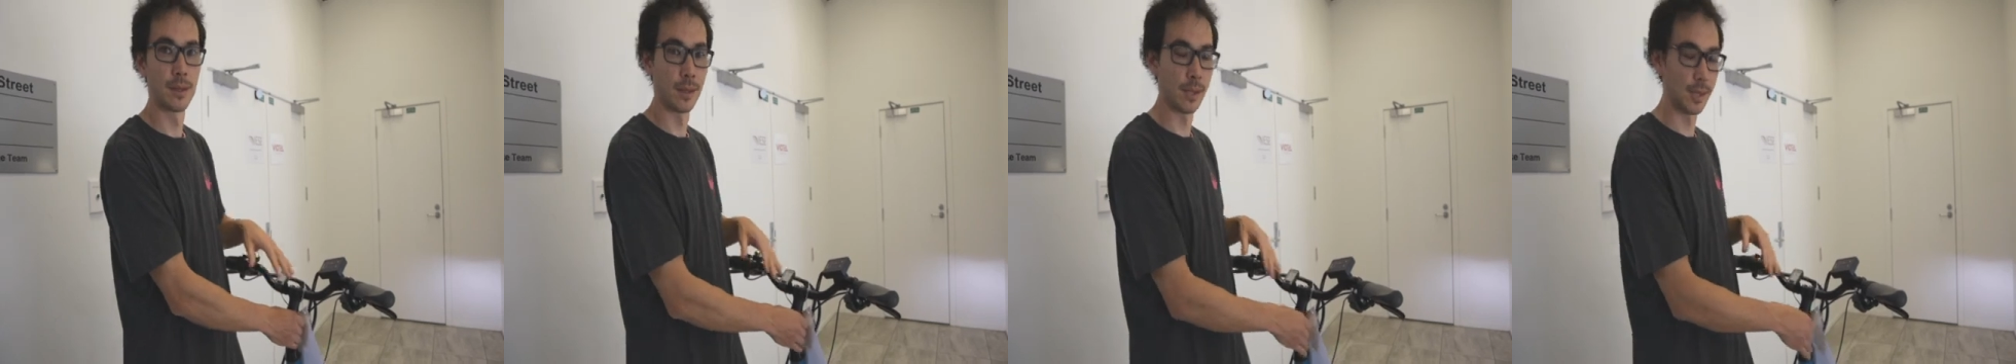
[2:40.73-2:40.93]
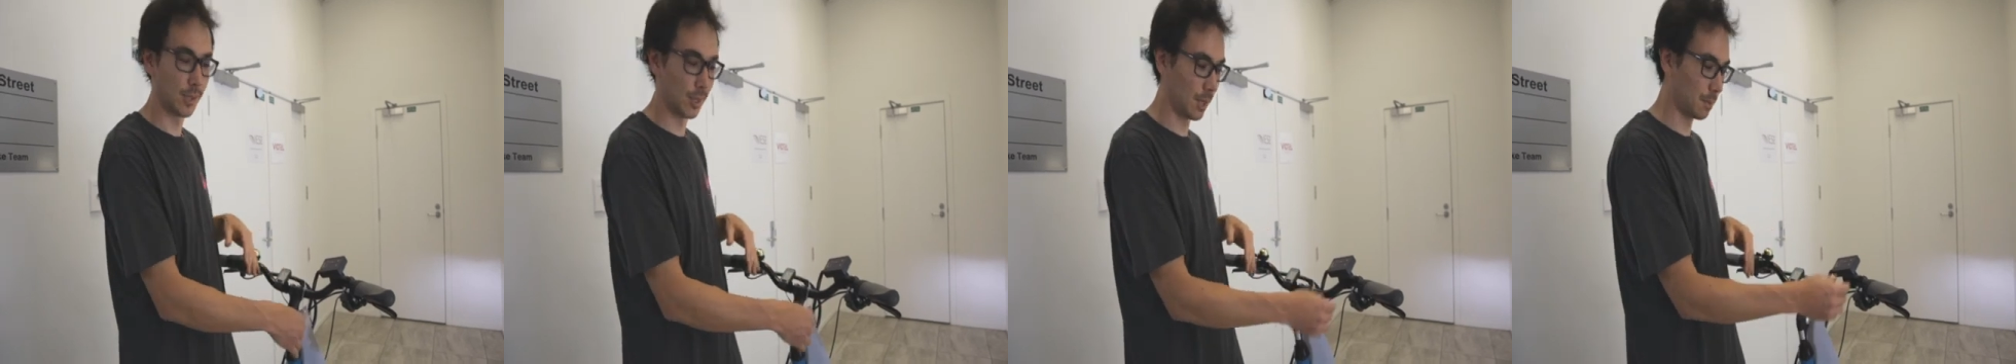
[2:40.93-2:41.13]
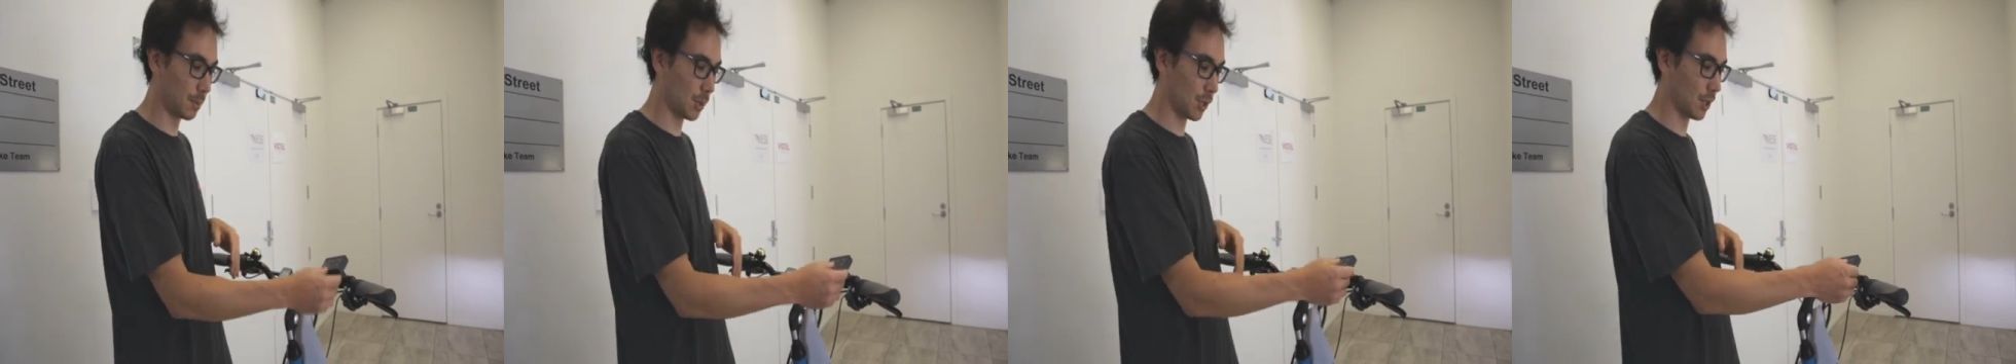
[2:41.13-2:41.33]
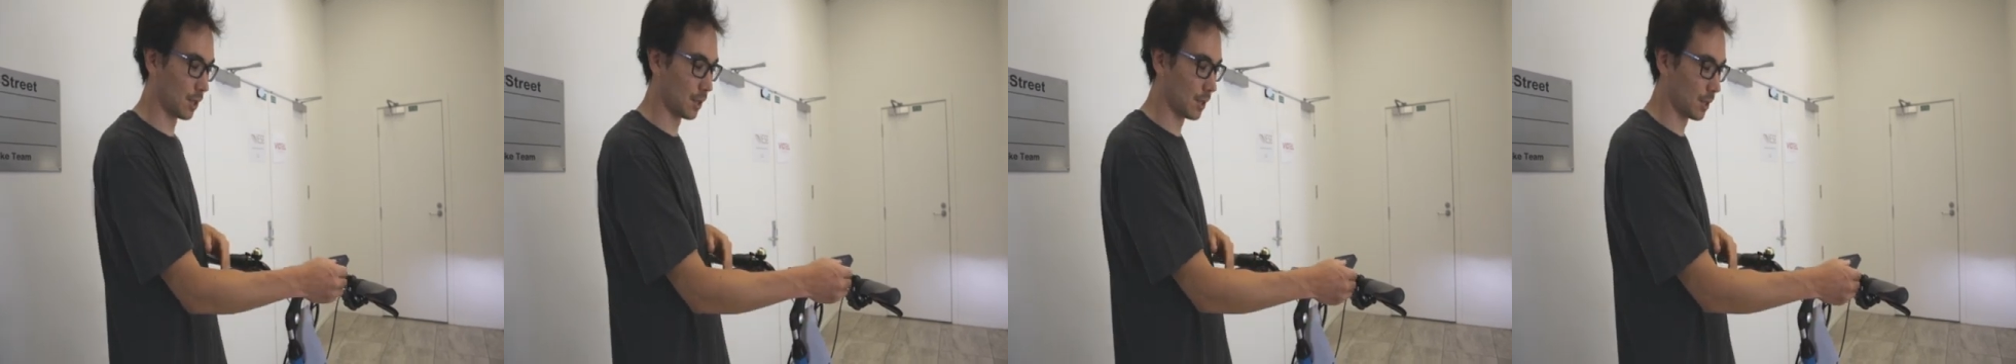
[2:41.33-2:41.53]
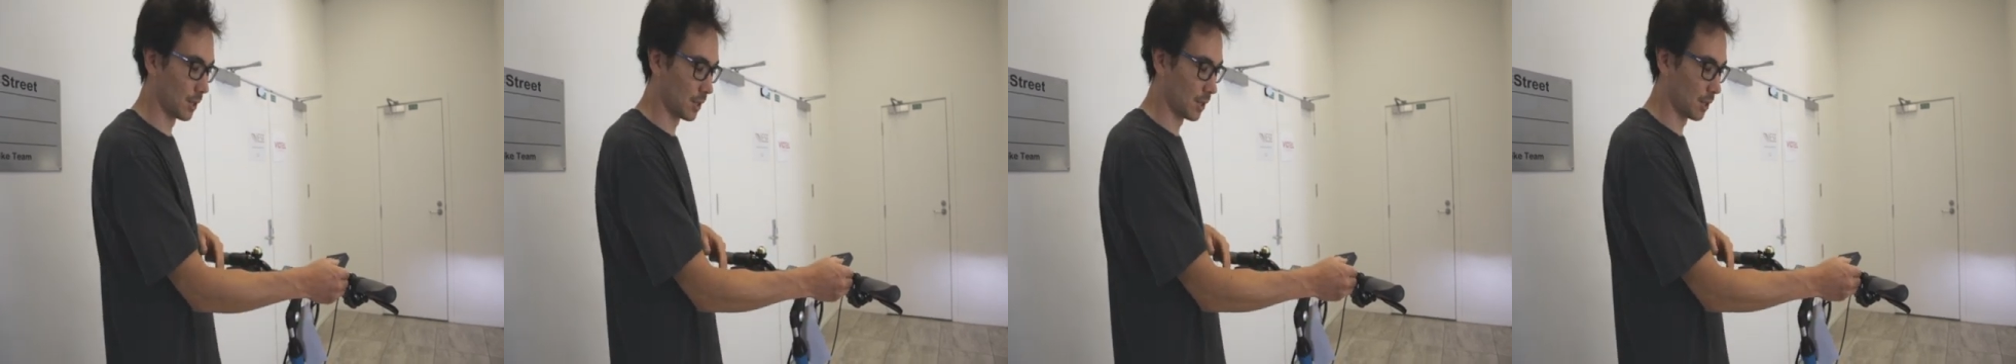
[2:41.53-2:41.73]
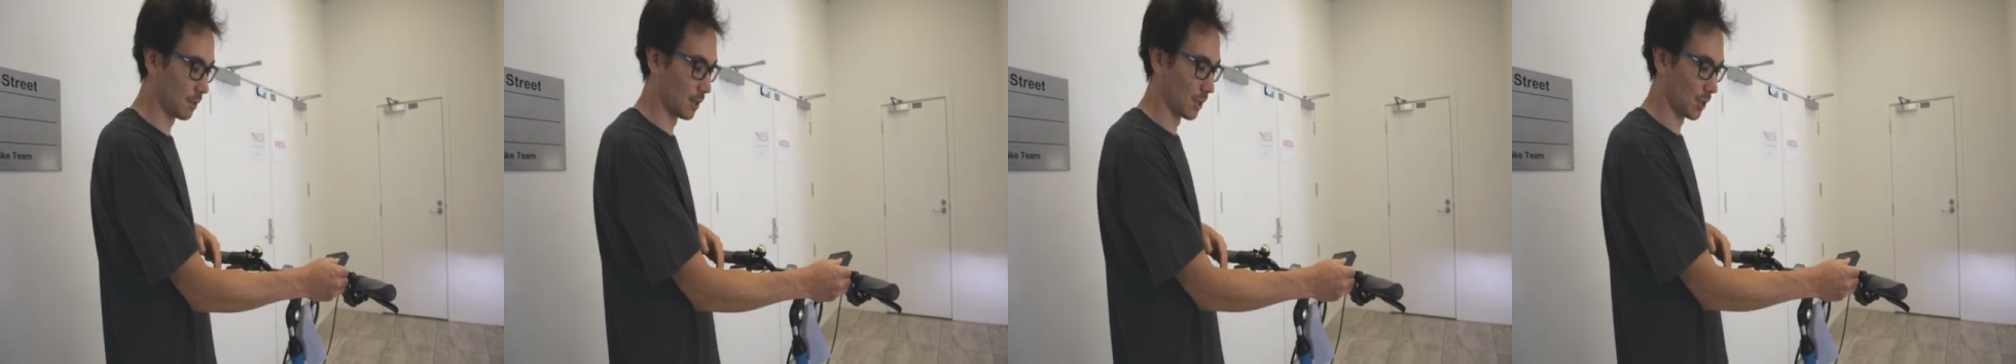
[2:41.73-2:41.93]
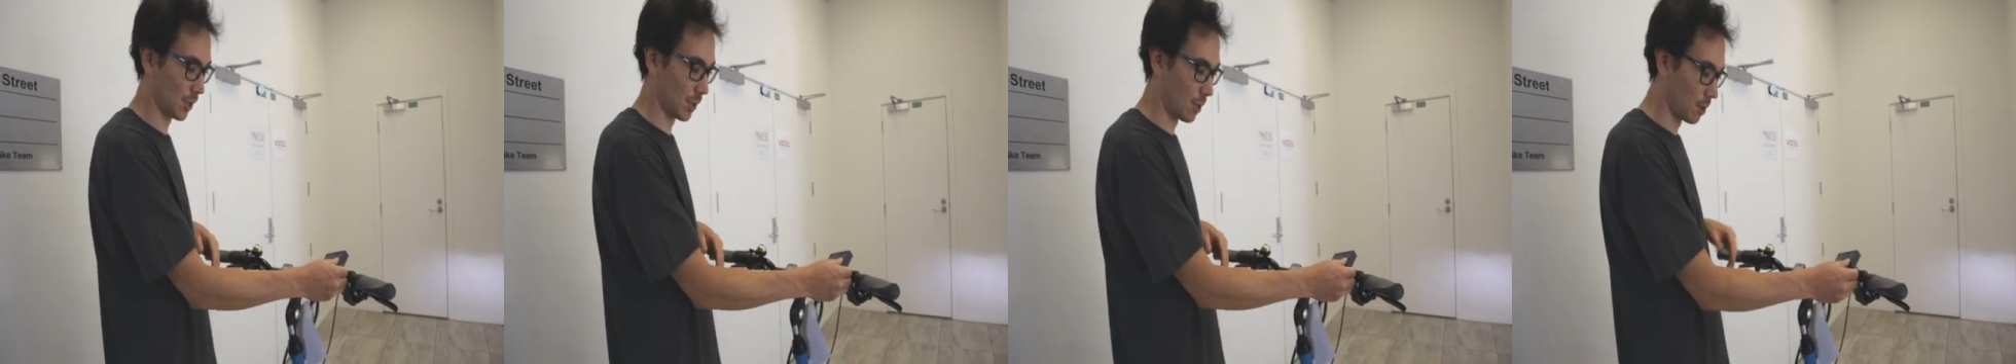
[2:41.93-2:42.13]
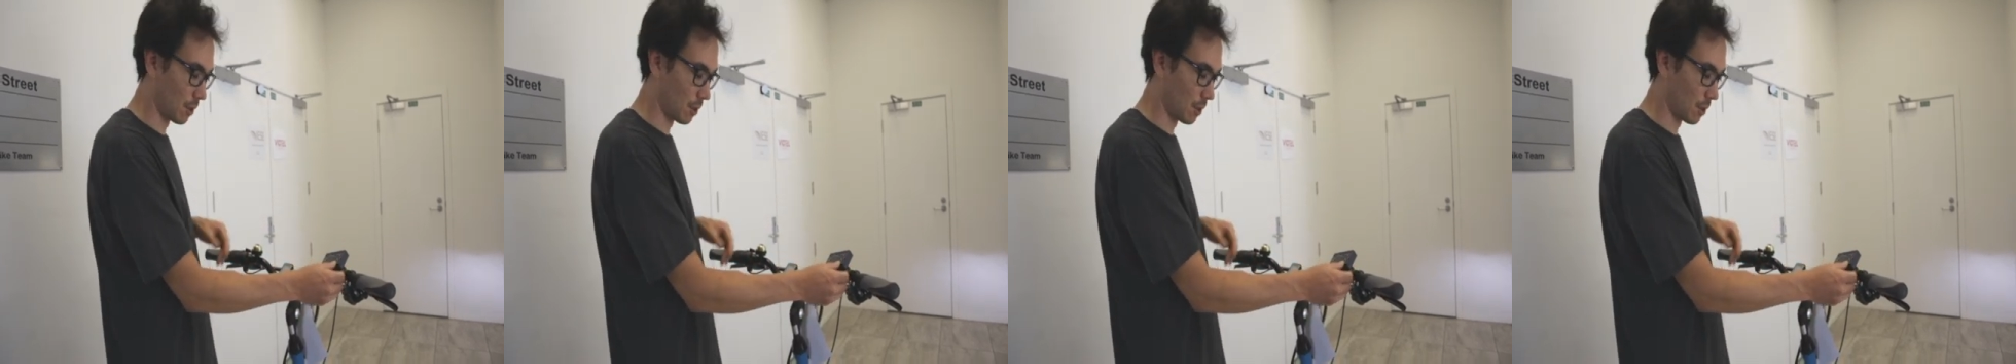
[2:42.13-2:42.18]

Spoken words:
The exception is if it's